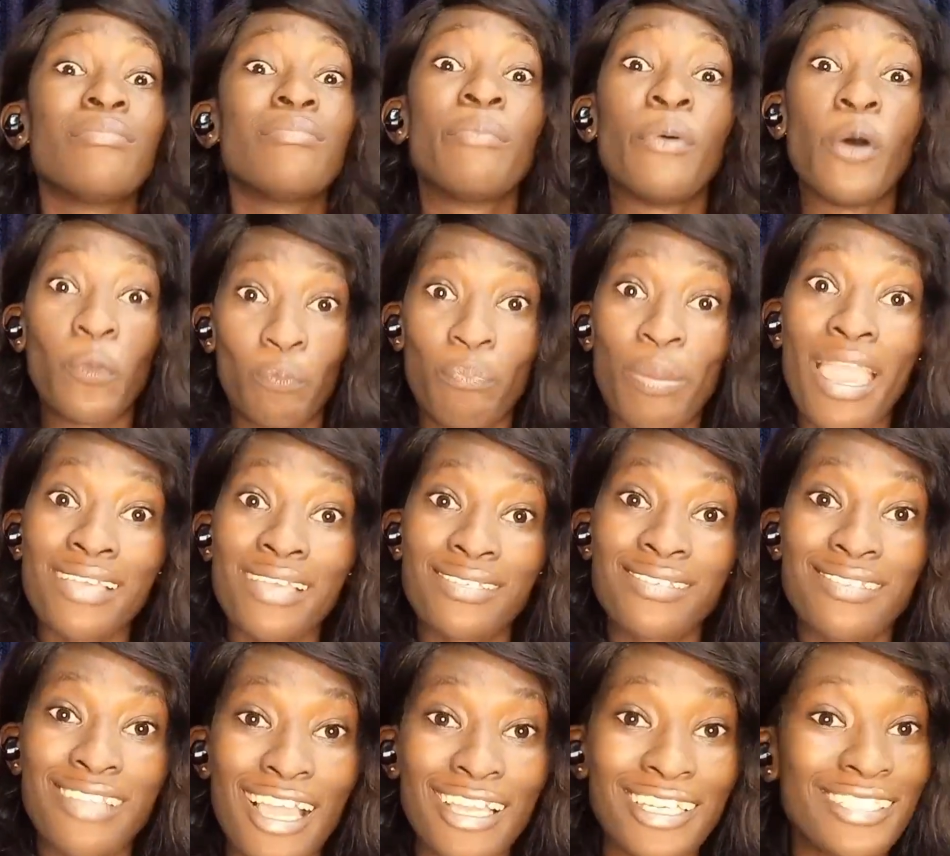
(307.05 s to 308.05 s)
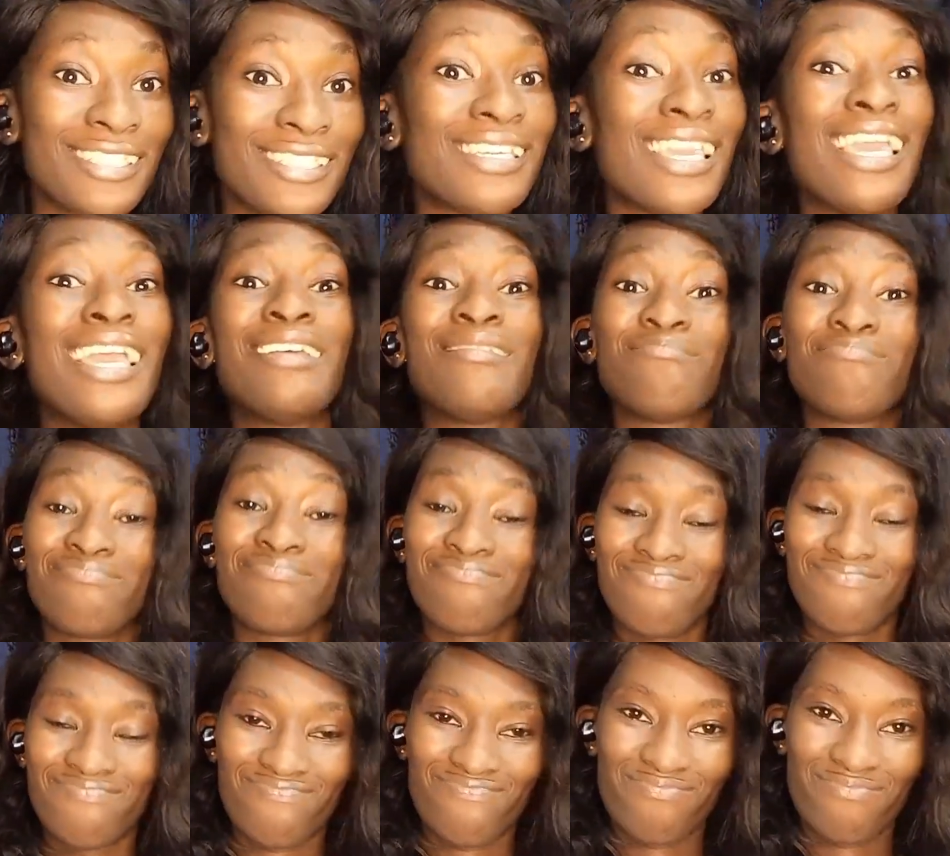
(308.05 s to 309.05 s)
But personally,
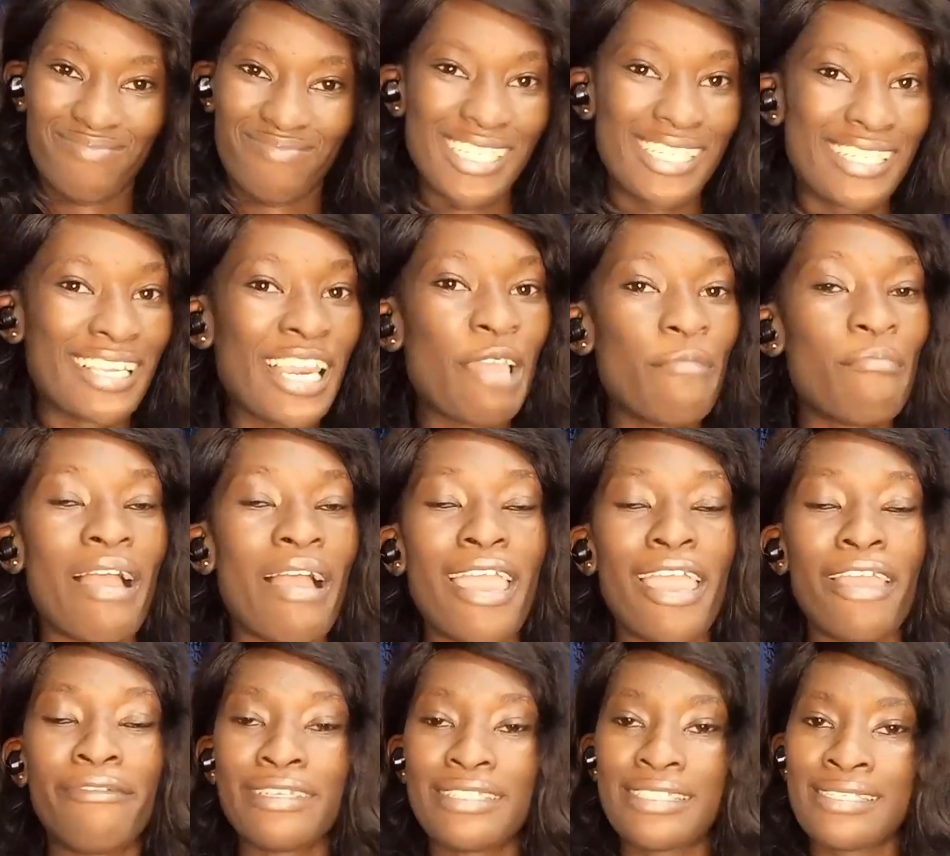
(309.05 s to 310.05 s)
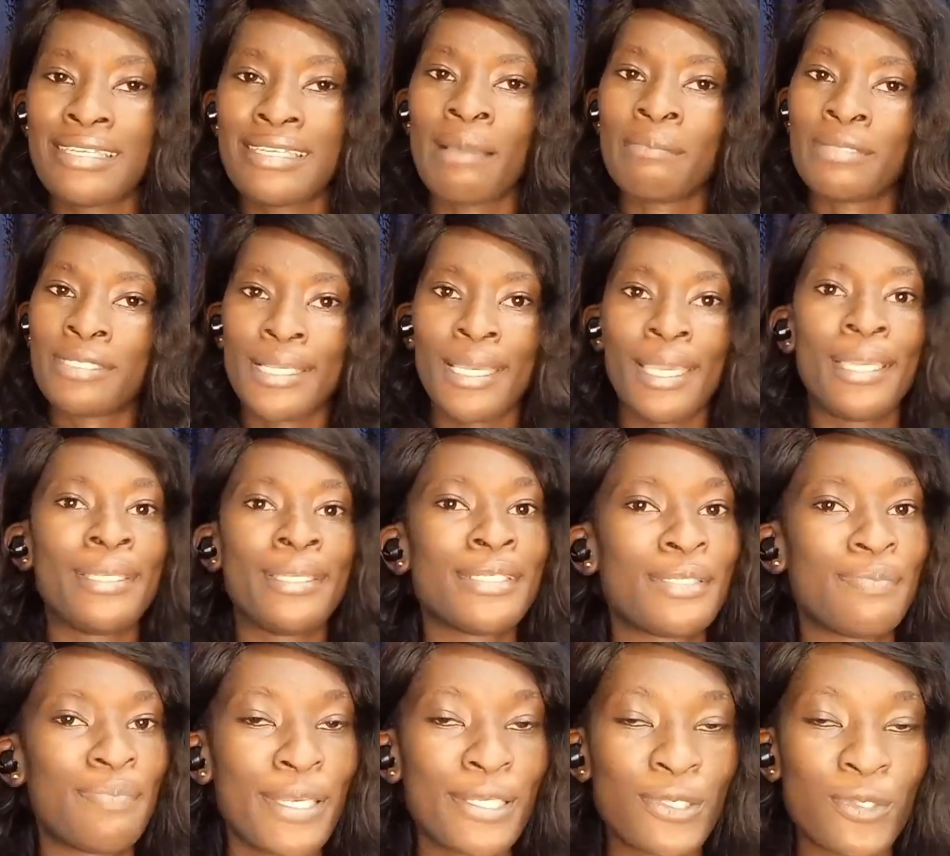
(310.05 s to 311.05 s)
disclaimer, everything I'm saying
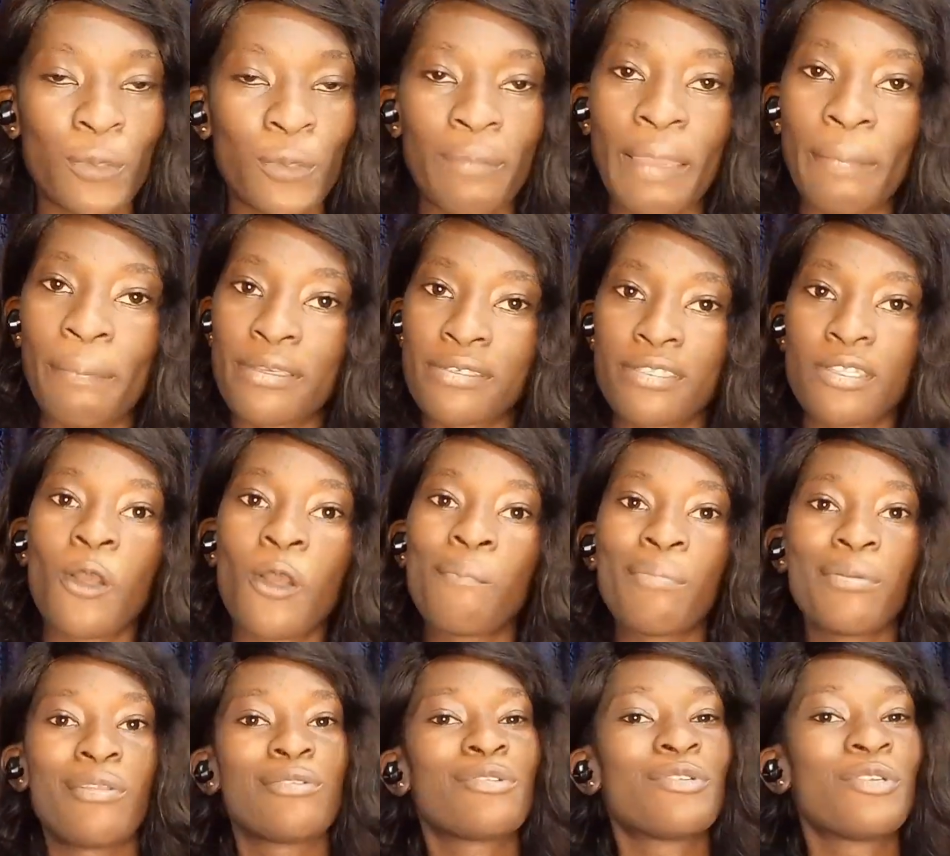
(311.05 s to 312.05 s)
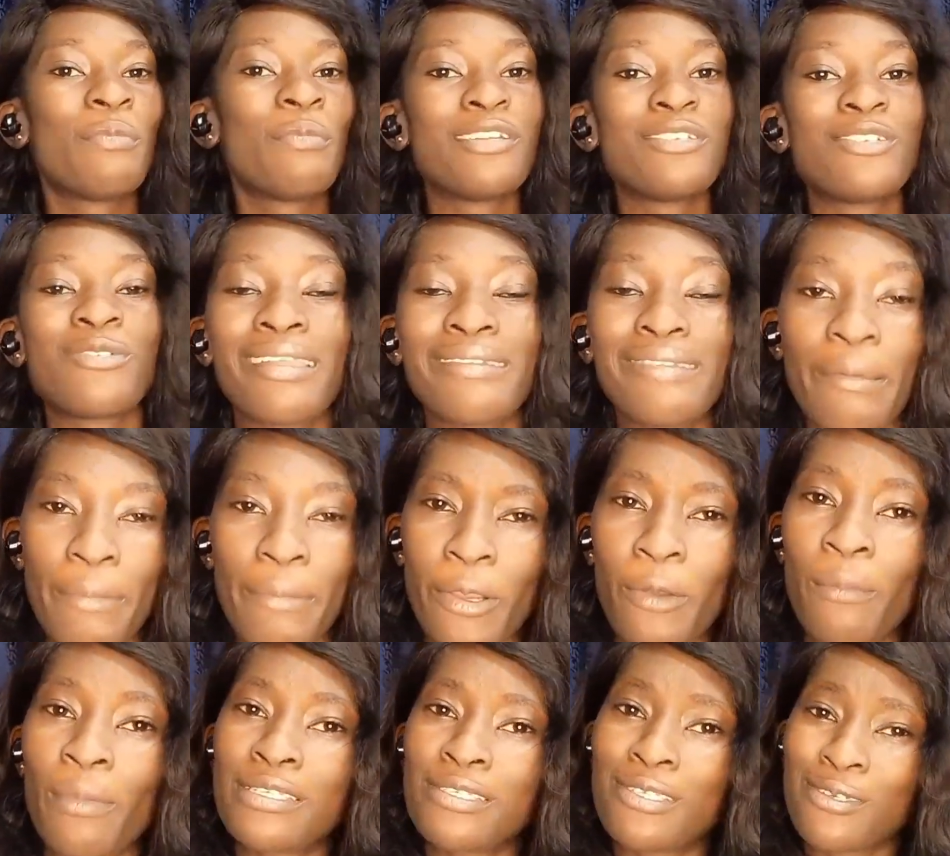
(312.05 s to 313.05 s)
is based on my personal opinion. So nobody should enter my
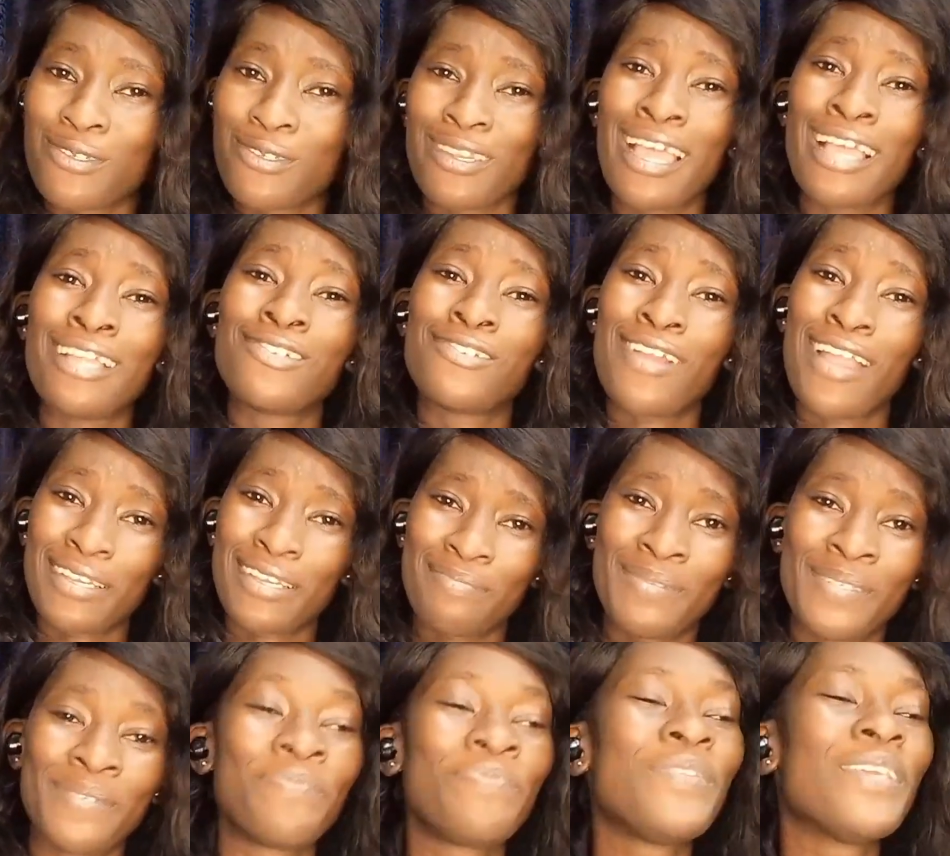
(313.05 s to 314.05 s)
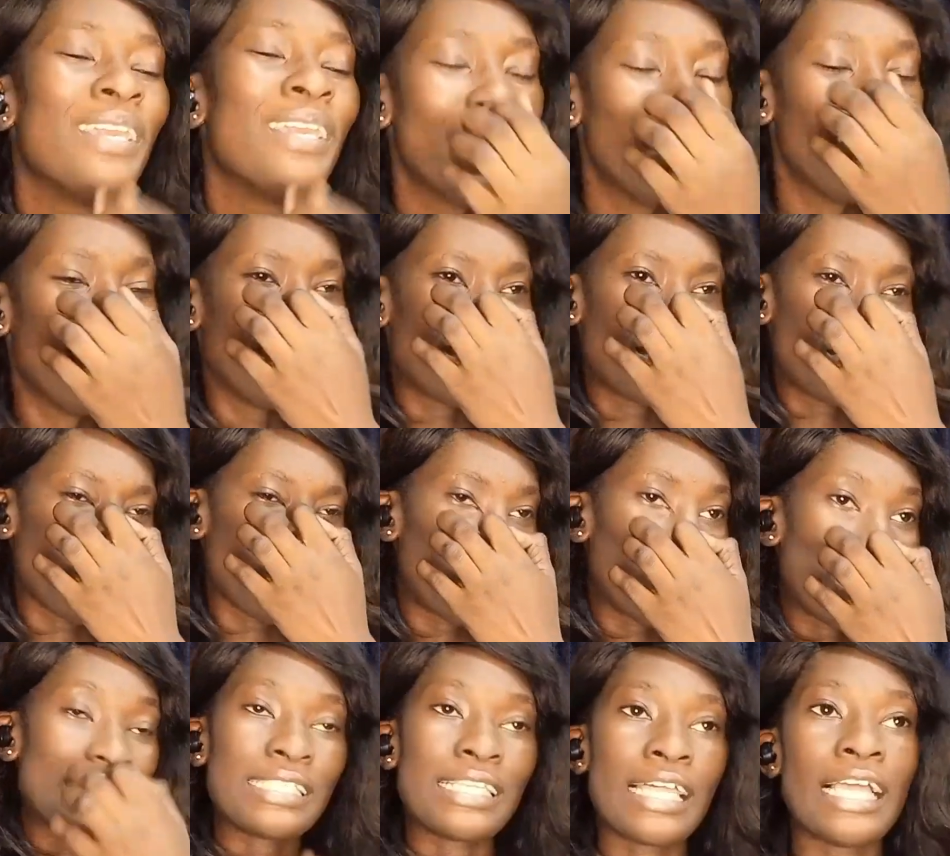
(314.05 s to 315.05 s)
comment section and drag me. So
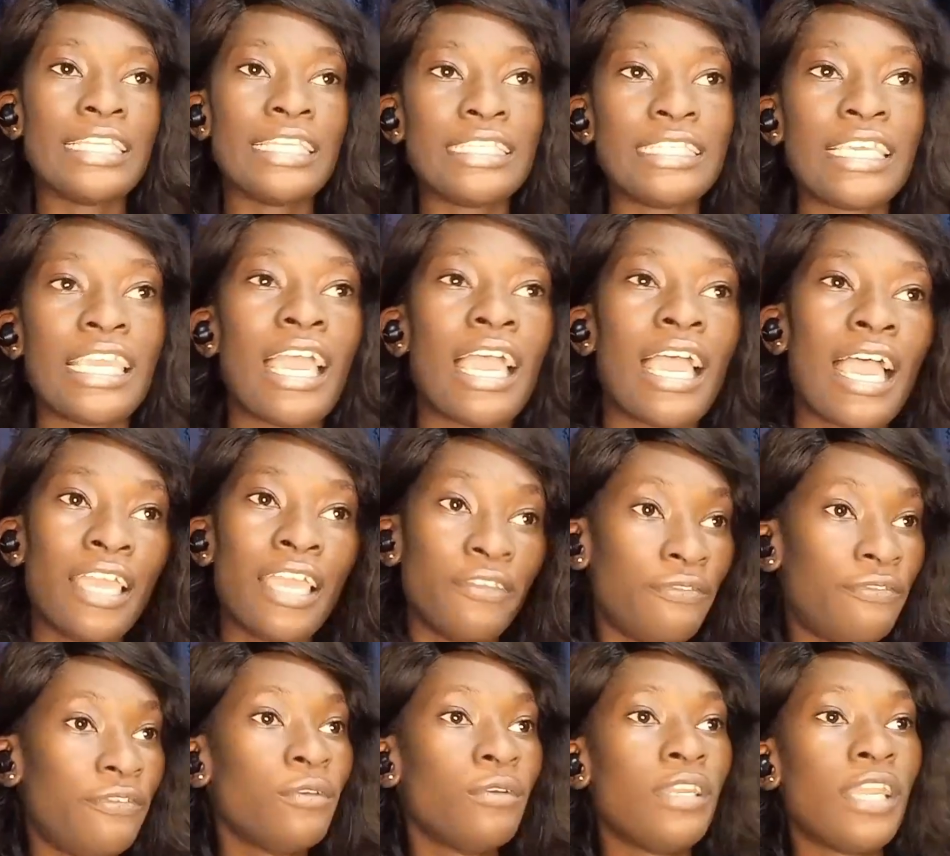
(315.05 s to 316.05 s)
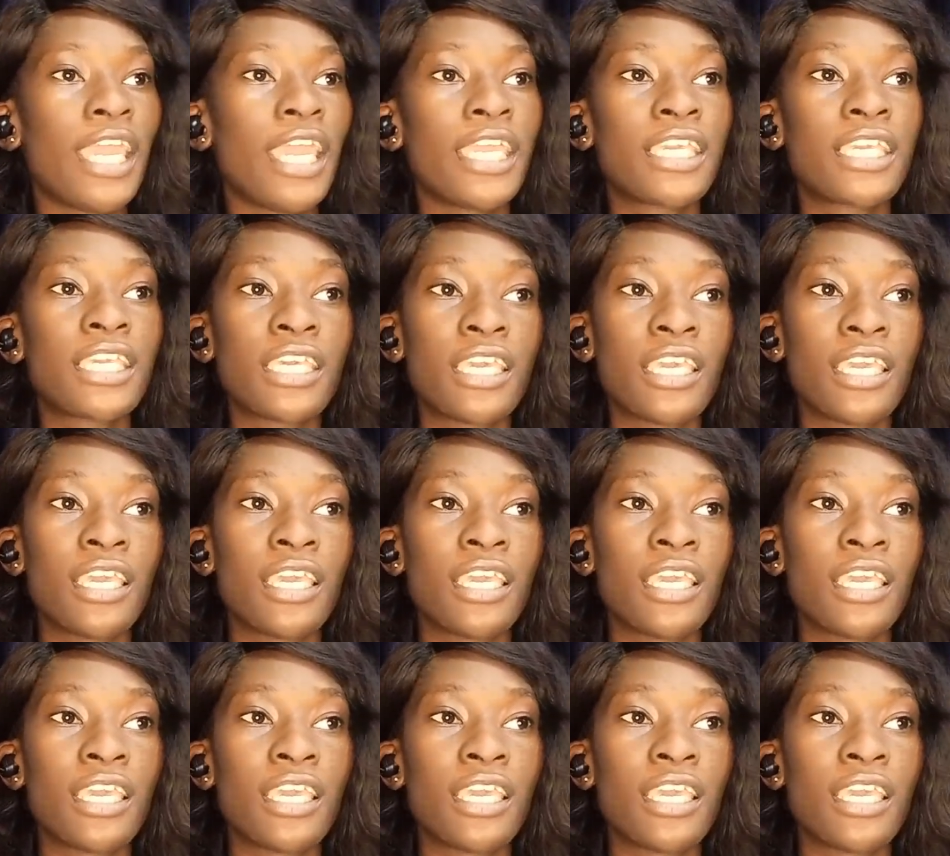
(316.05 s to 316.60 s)
personally, I feel like